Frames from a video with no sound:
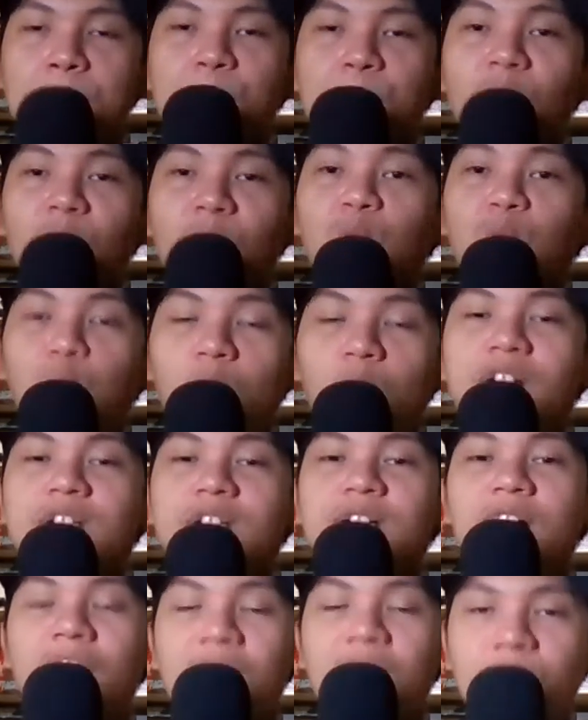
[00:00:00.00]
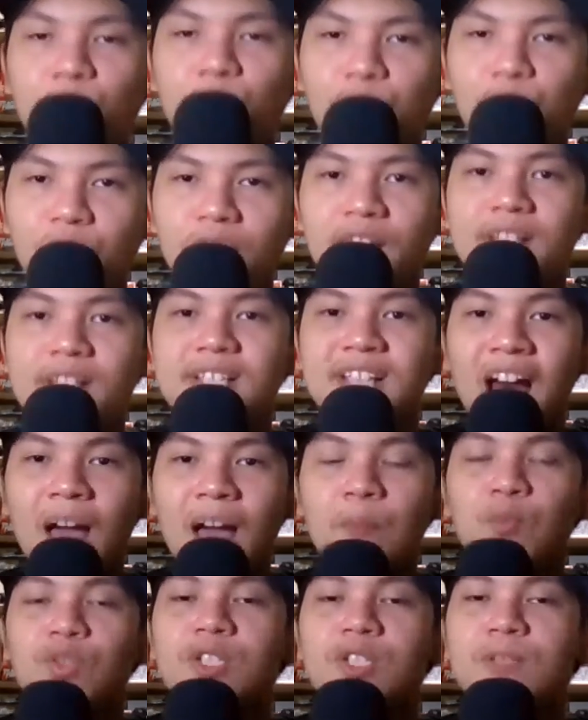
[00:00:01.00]
But watch Anthony
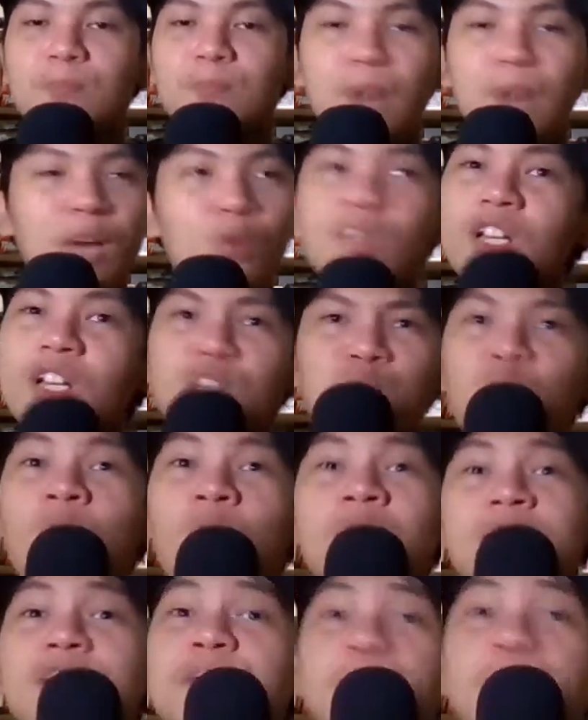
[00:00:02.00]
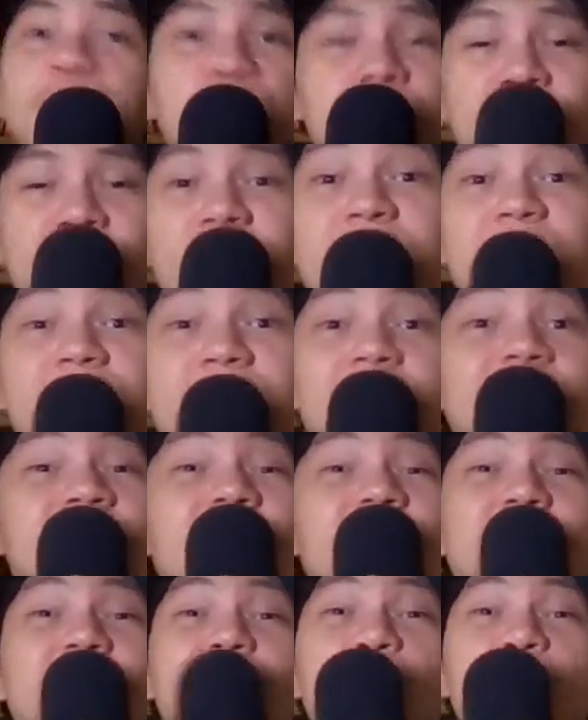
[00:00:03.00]
Simons play. Just watch his possessions.
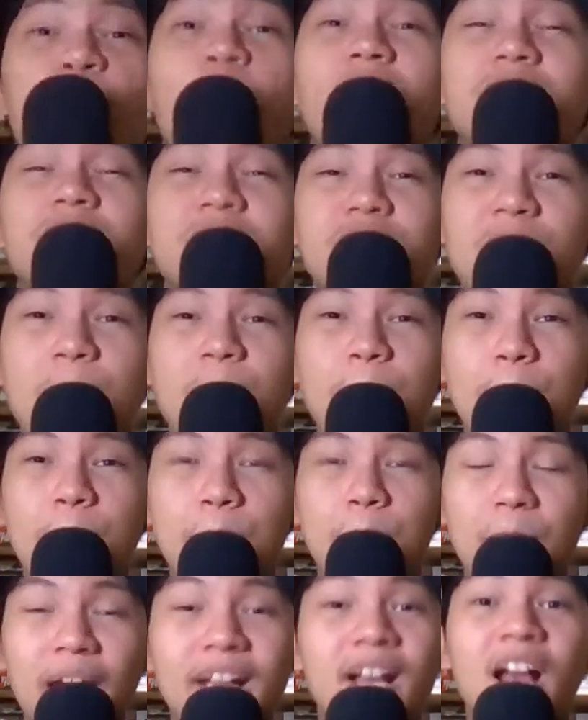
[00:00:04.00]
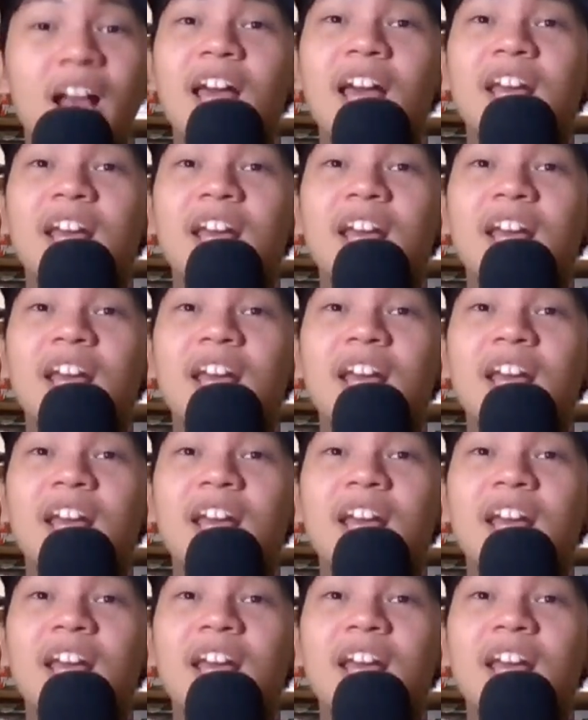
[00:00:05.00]
Just watch him play.